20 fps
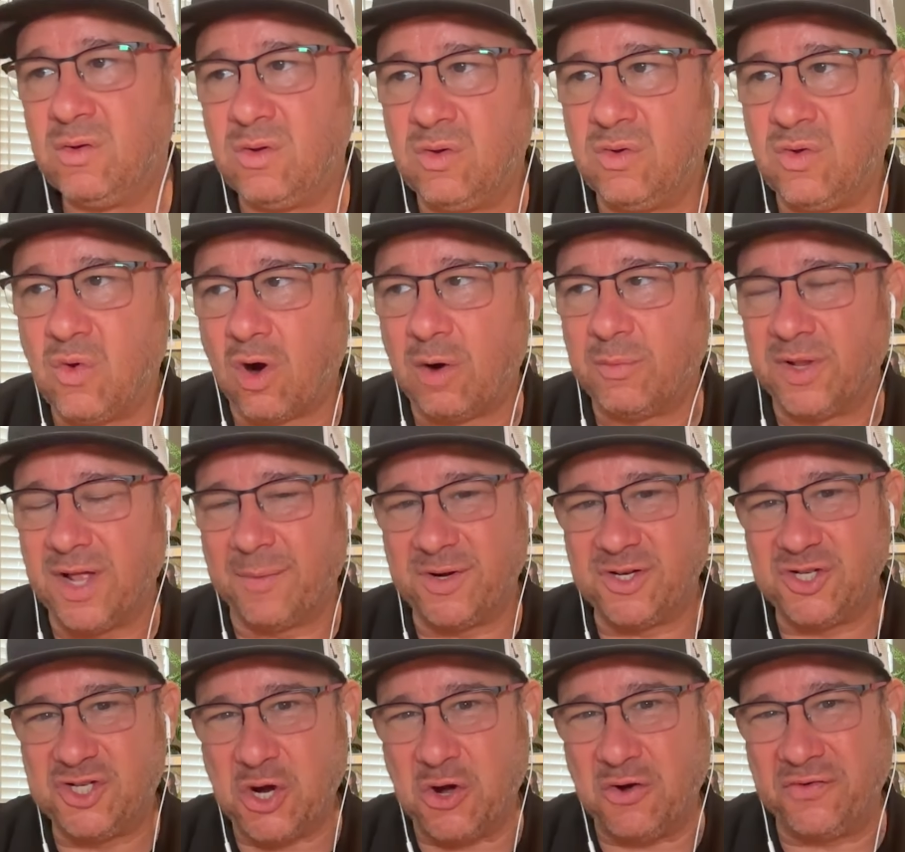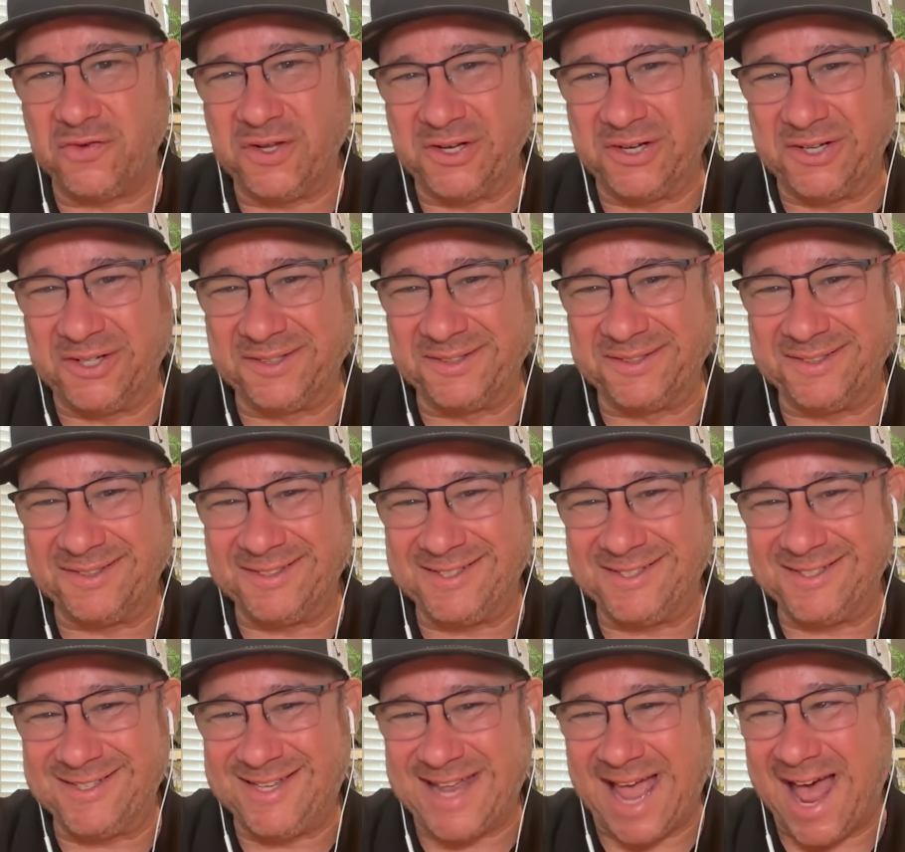normally I'm a jovial,
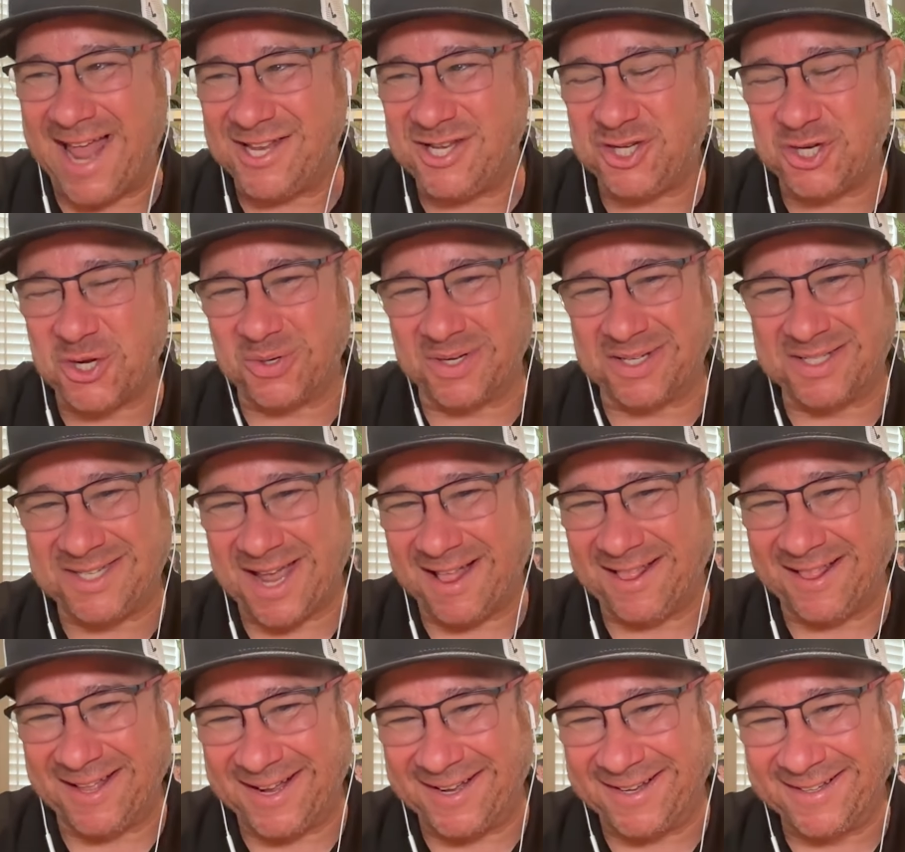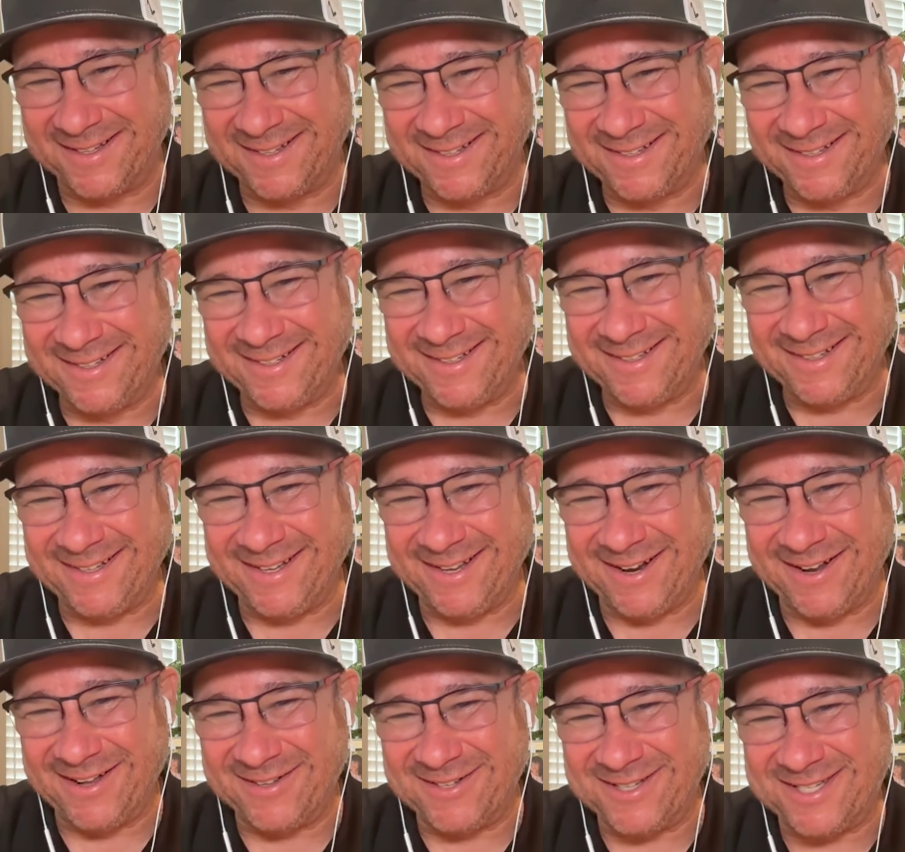dad joke telling, you
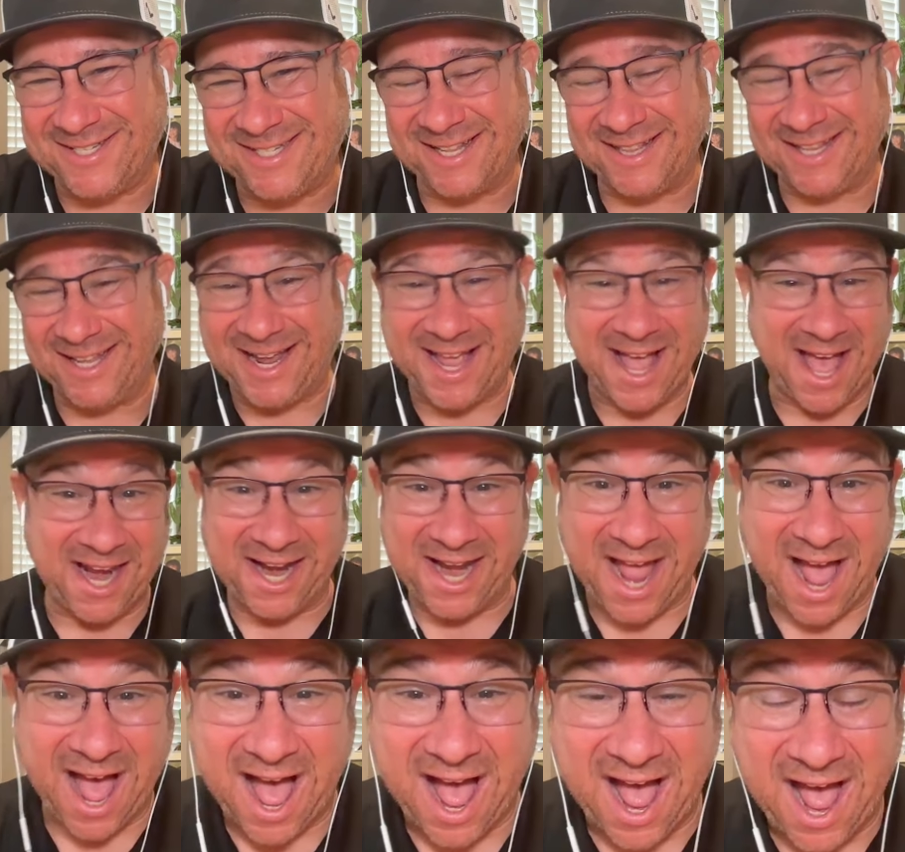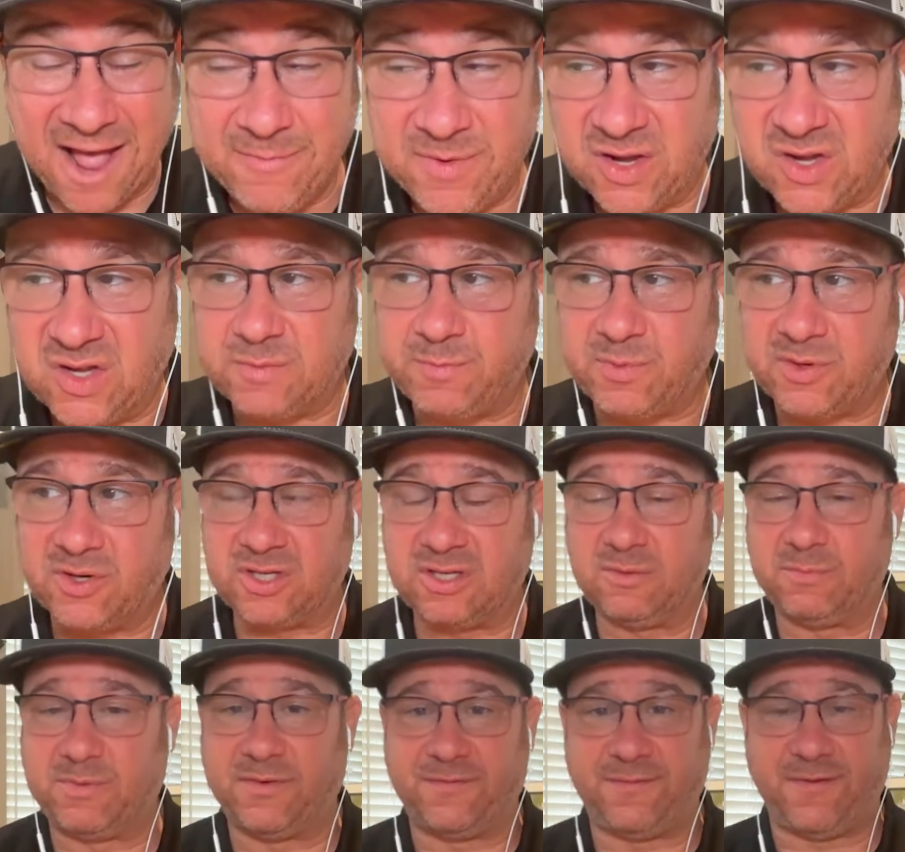know, silly kind of guy, because personal
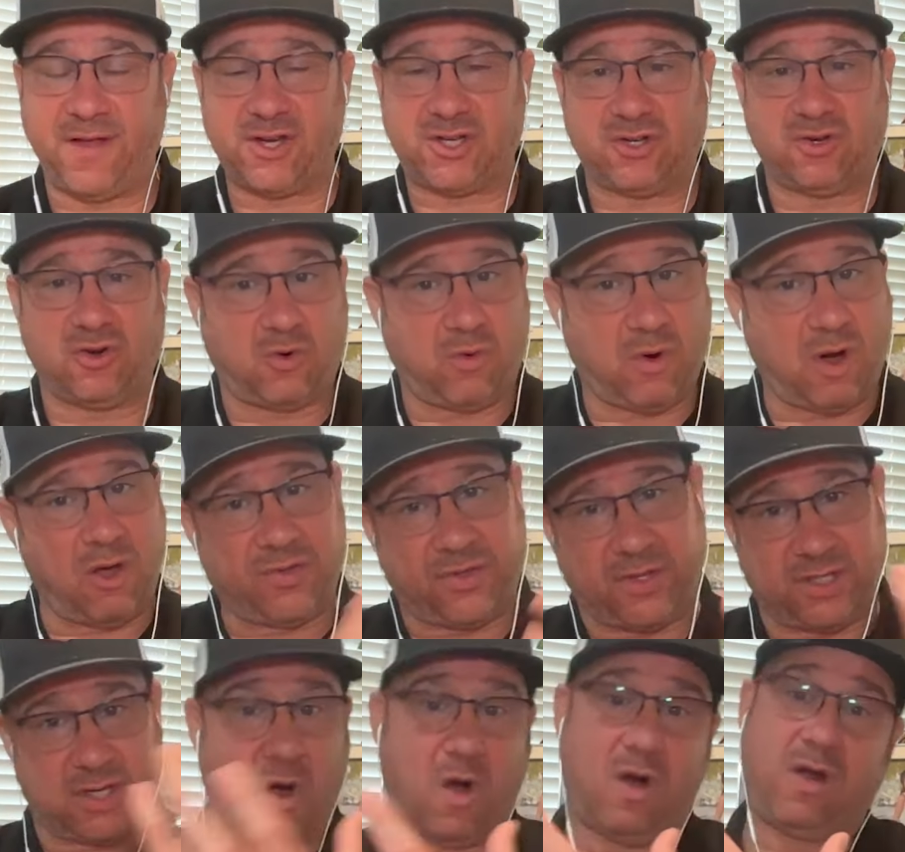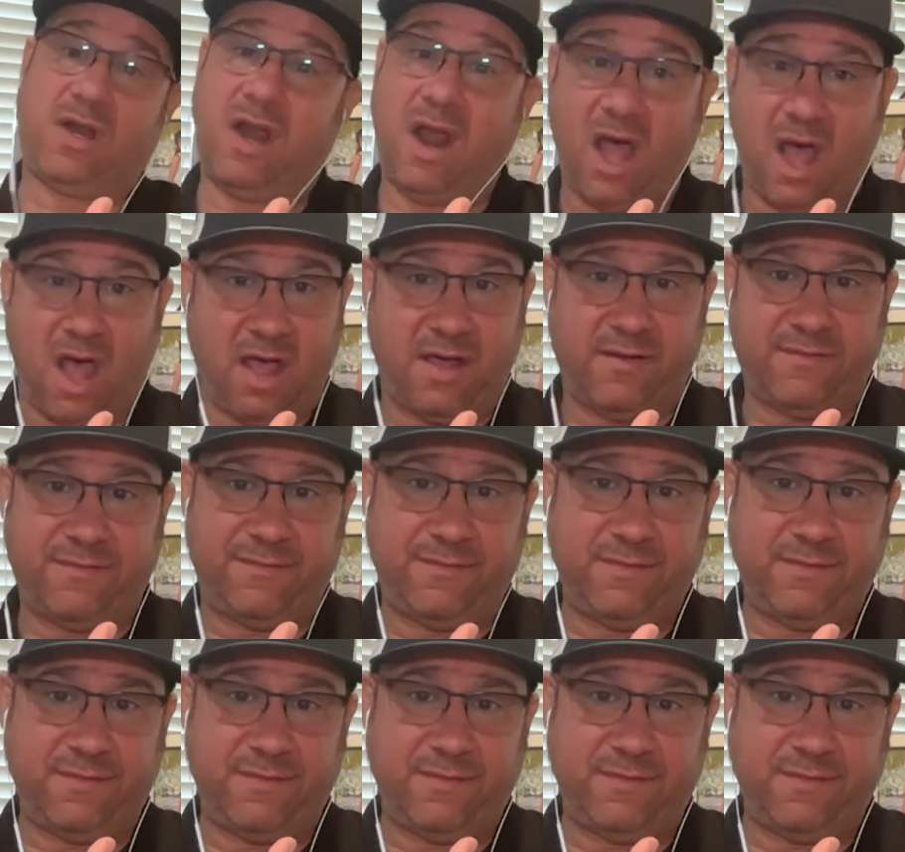and professional growth is hard enough.